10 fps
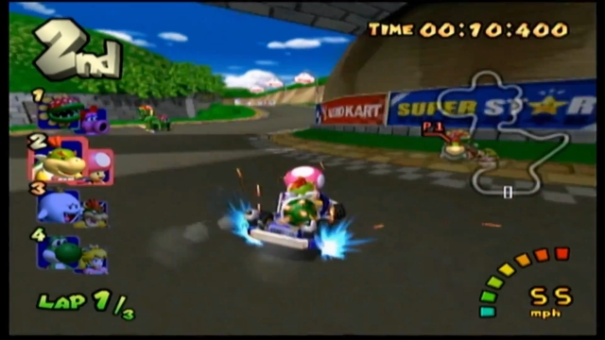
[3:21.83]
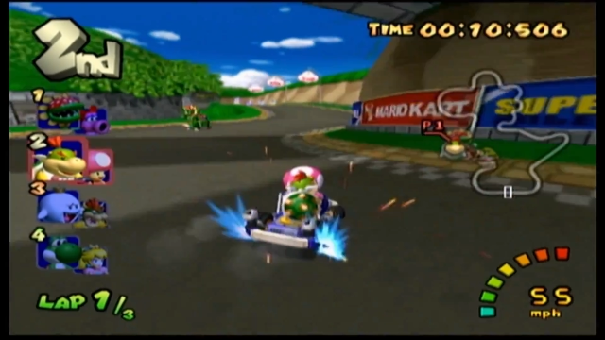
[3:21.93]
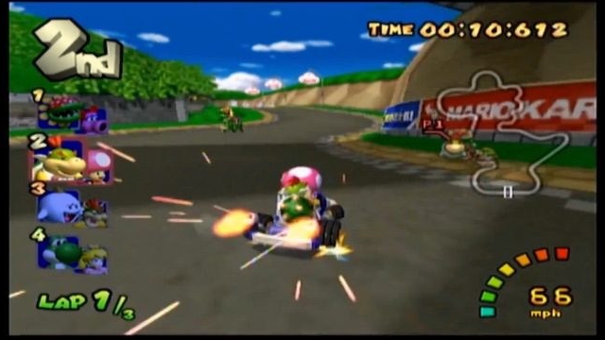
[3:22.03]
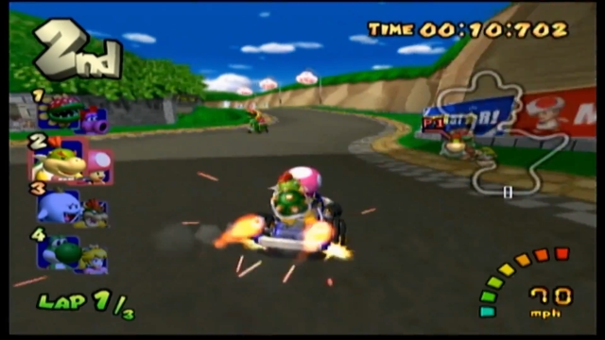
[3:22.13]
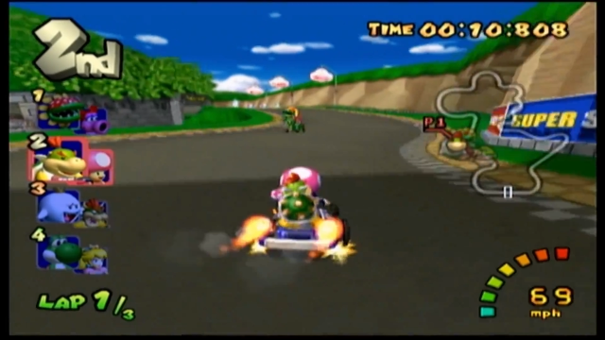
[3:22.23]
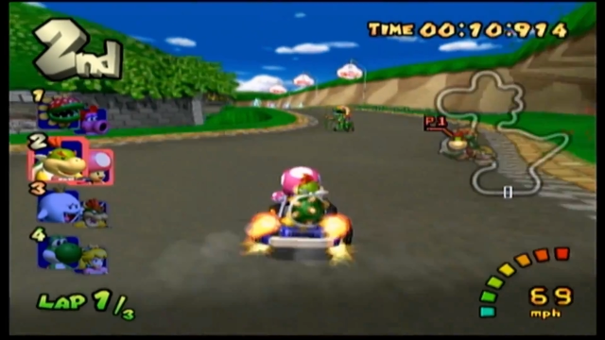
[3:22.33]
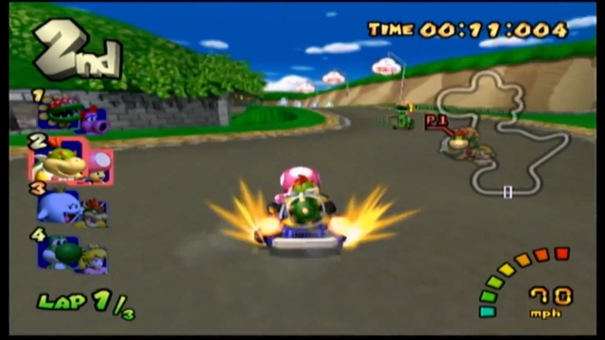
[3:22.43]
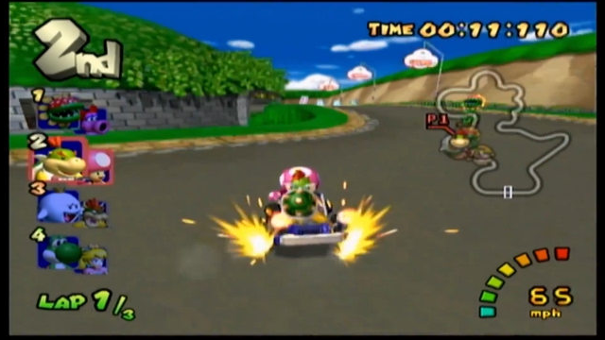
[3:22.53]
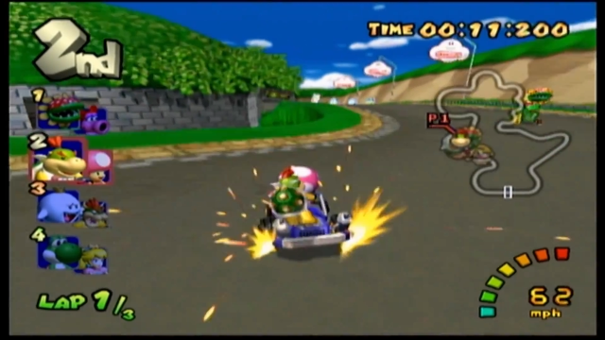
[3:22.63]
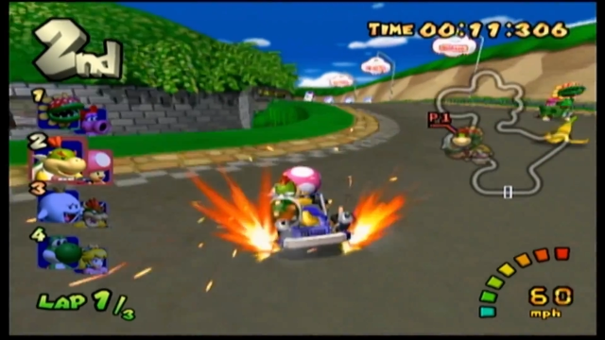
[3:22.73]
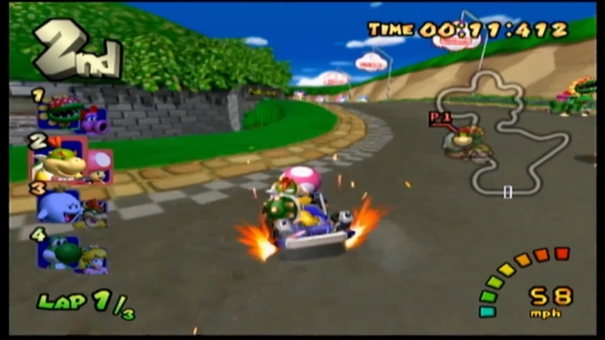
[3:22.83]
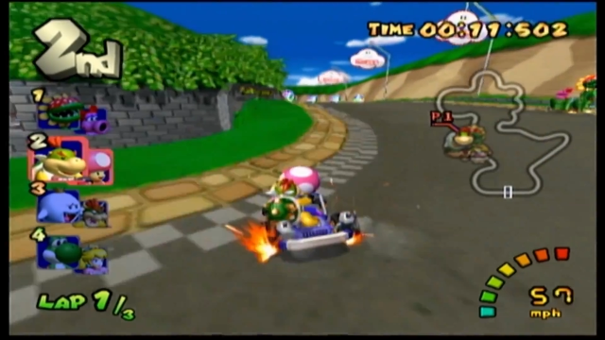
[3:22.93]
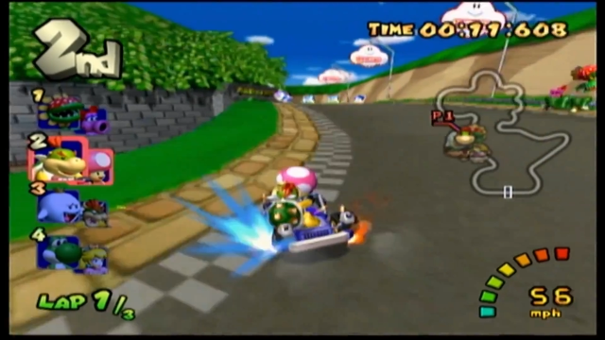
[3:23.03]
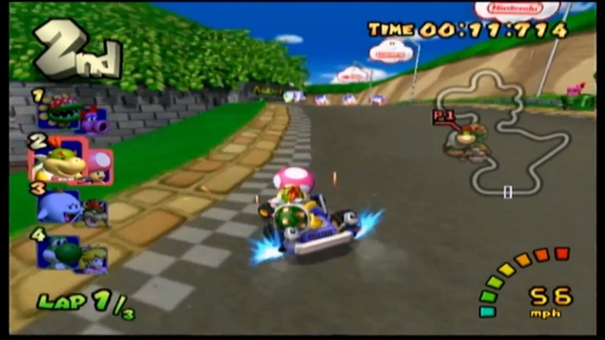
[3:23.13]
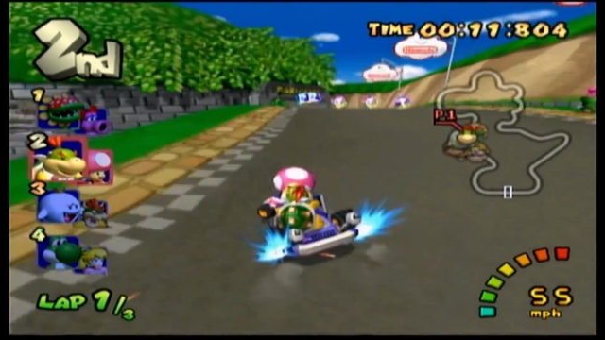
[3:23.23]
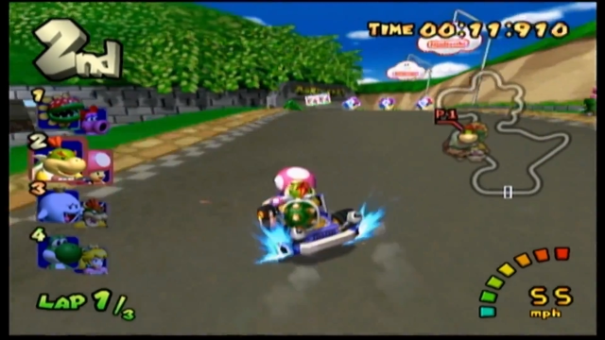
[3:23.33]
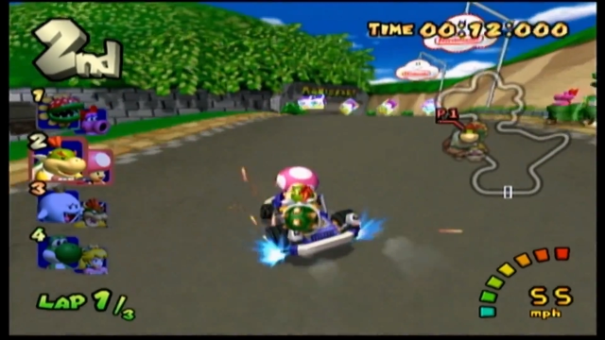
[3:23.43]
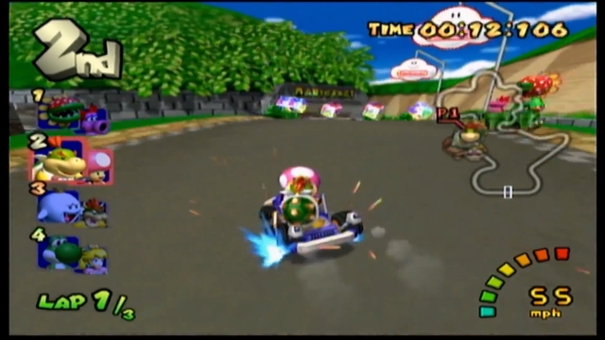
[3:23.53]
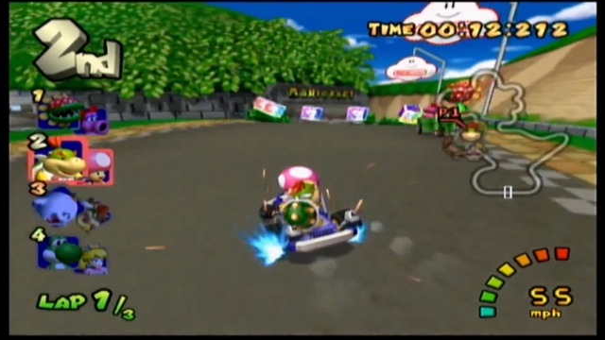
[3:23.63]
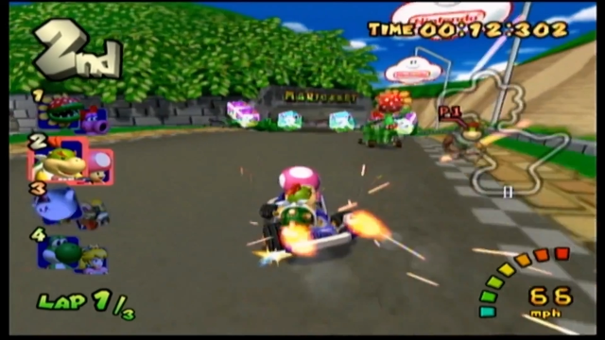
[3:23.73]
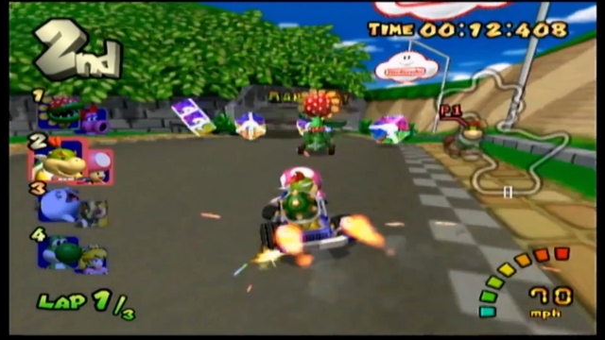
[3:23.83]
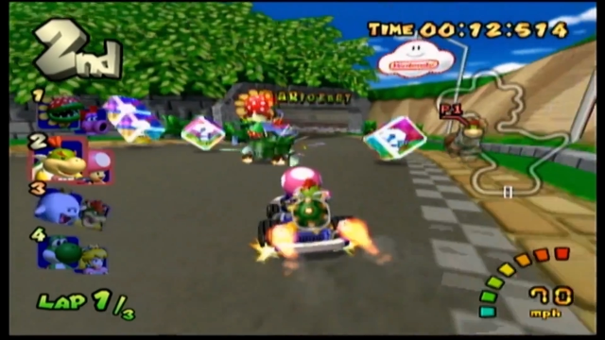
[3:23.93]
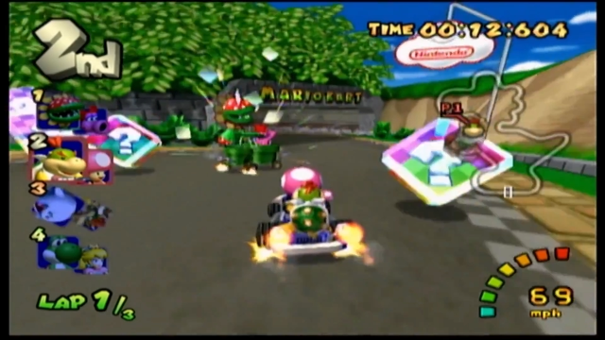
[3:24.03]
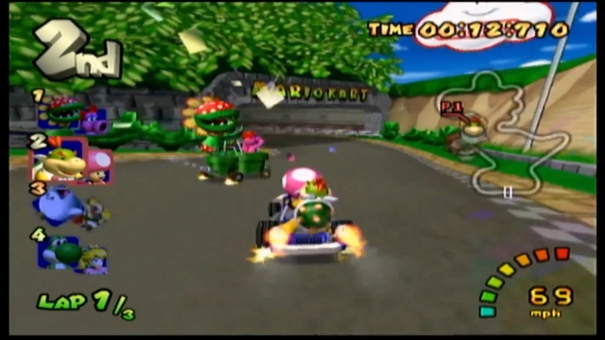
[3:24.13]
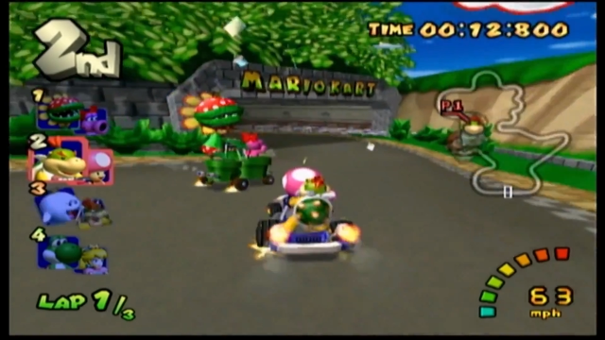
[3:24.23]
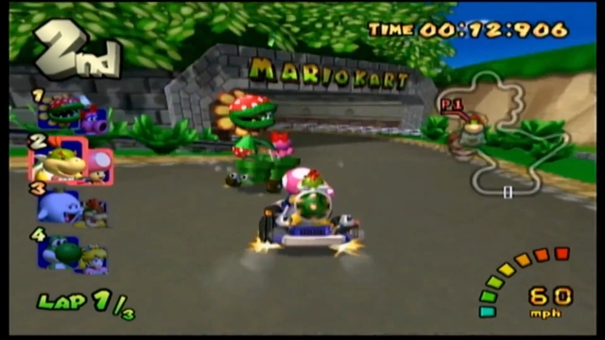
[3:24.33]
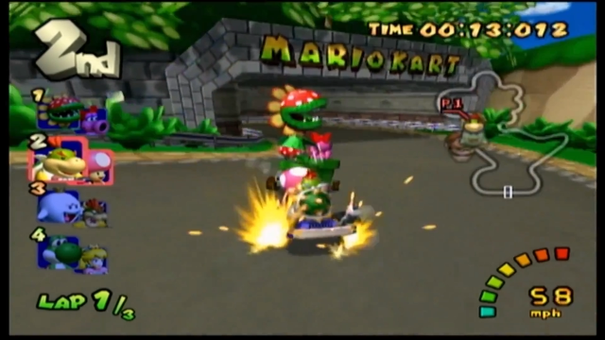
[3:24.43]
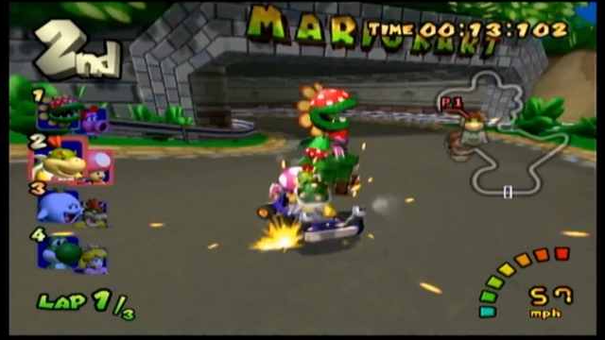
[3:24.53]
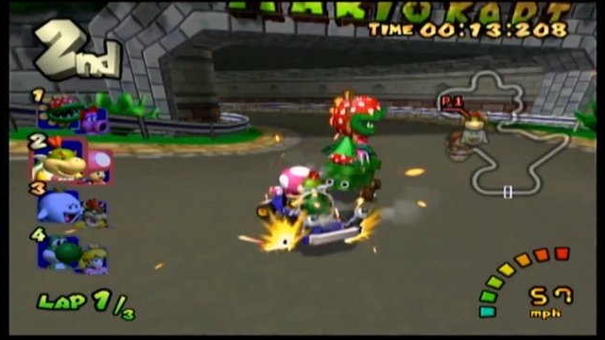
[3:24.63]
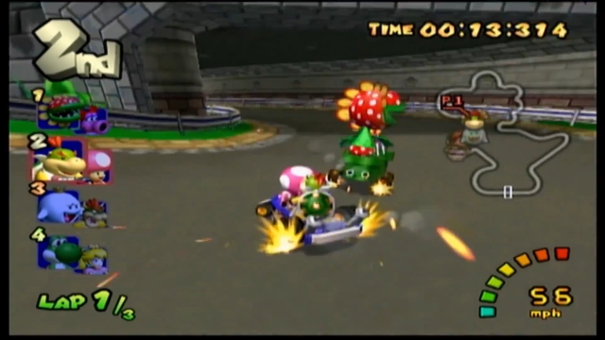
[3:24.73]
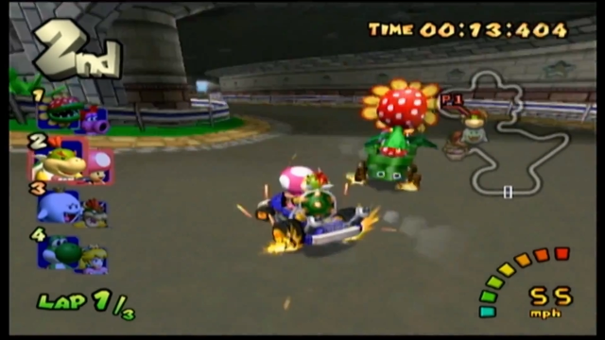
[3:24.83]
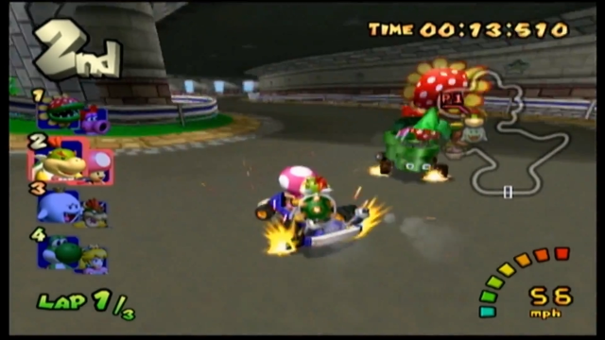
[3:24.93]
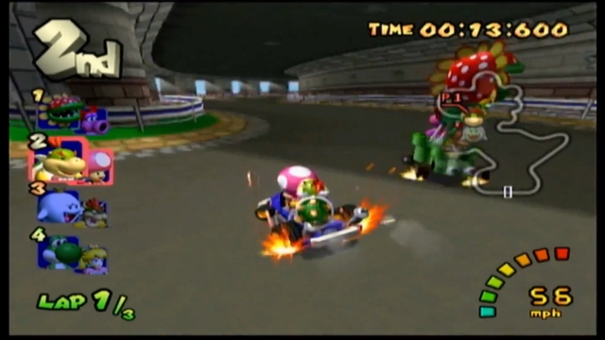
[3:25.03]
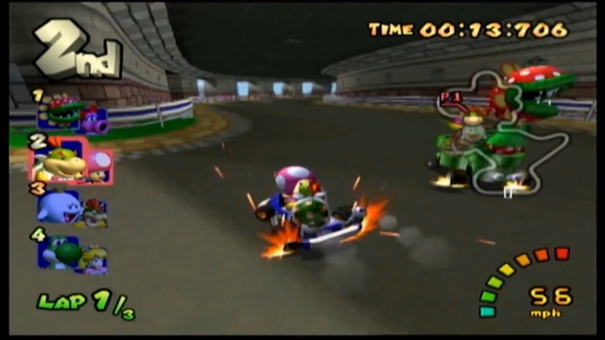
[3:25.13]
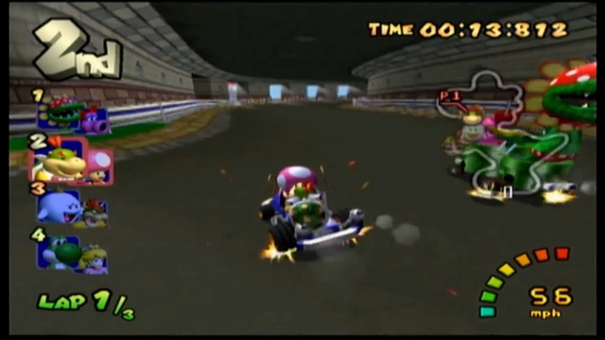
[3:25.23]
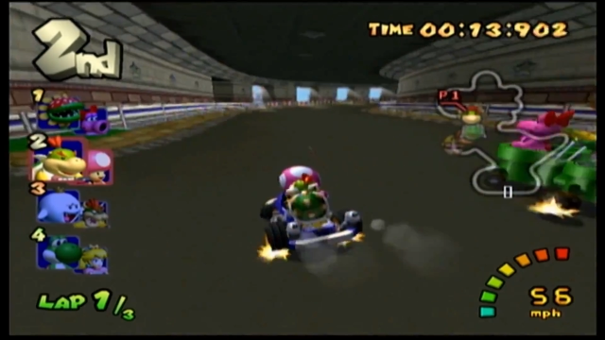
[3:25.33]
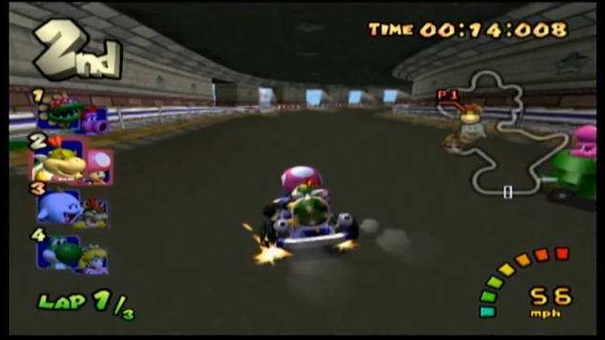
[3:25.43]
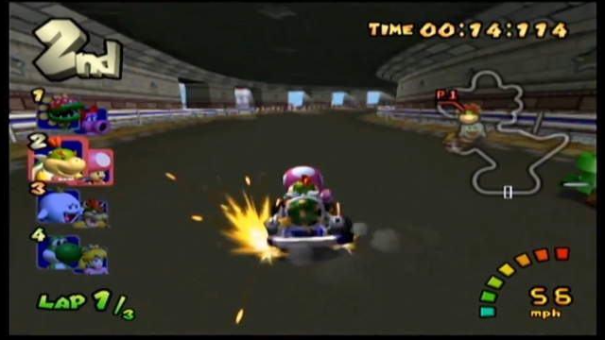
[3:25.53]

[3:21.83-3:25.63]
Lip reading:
[unreadable: no face in view]